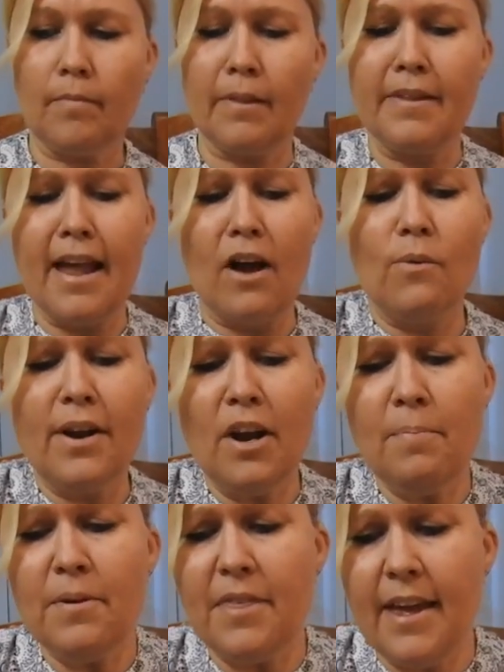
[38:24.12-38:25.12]
Now when
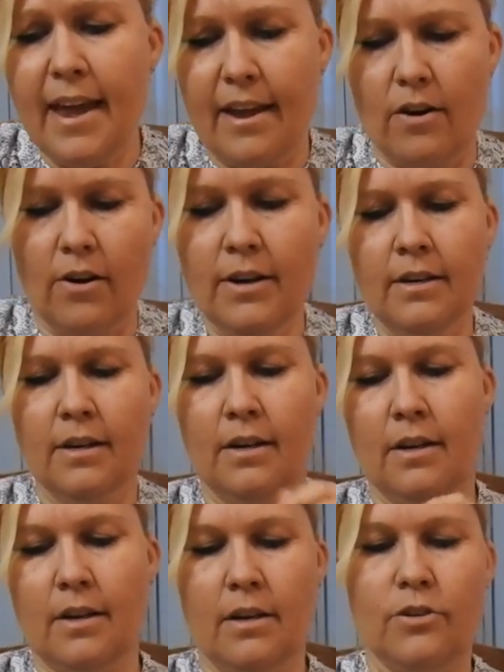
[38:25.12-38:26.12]
I put the head on,
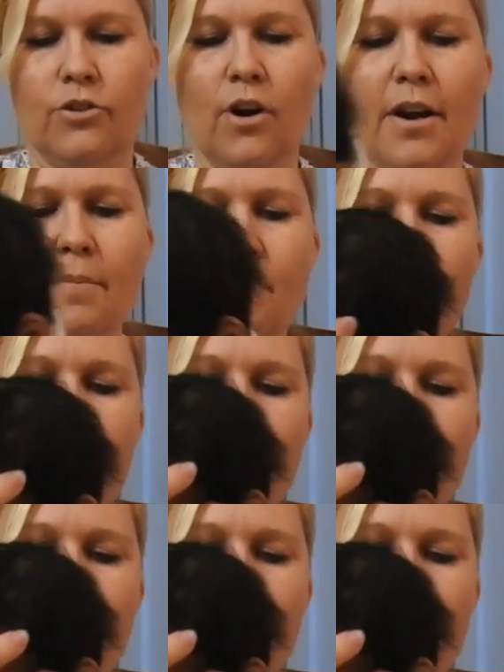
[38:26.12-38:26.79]
try to put